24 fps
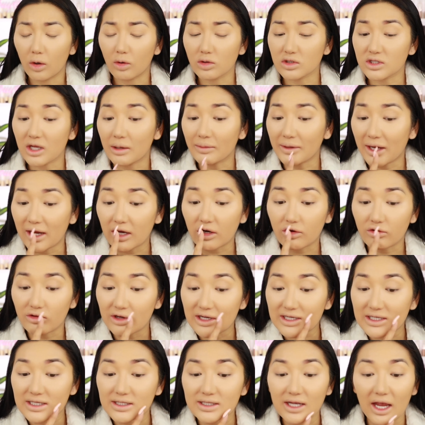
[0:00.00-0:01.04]
Also, I'm getting
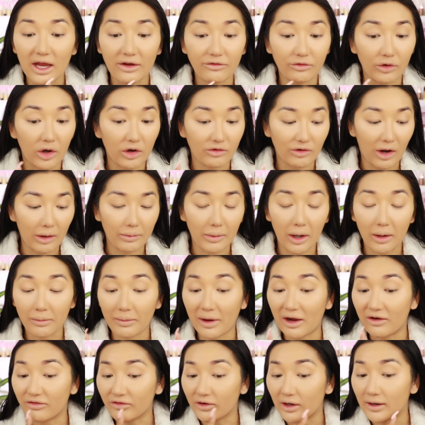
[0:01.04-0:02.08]
creases everywhere around my
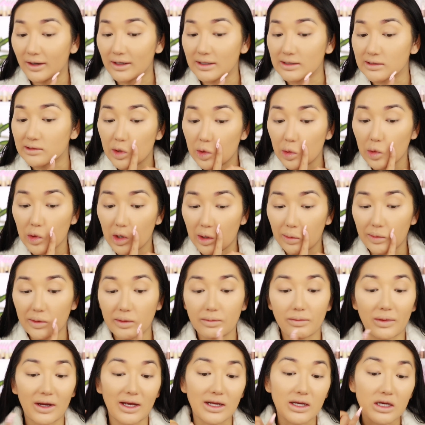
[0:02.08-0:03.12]
mouth, guys. All up in
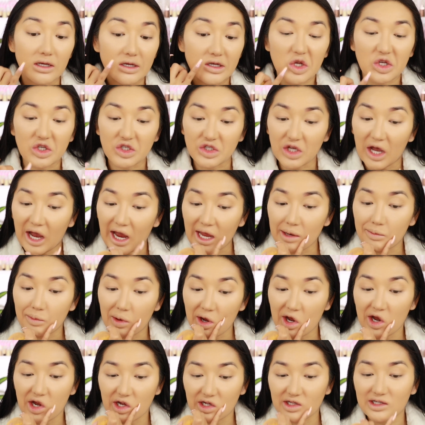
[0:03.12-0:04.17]
my
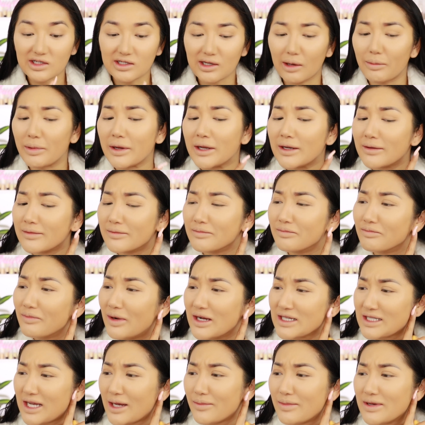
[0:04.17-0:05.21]
sideburns. I mean,
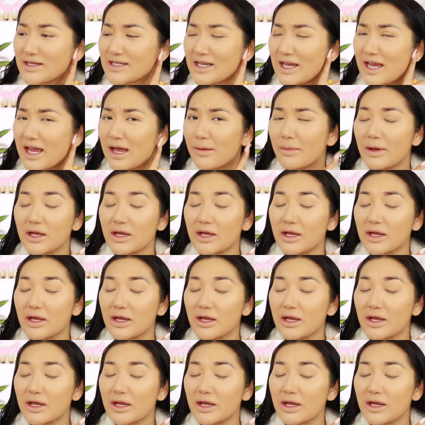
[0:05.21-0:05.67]
my sideburns are here,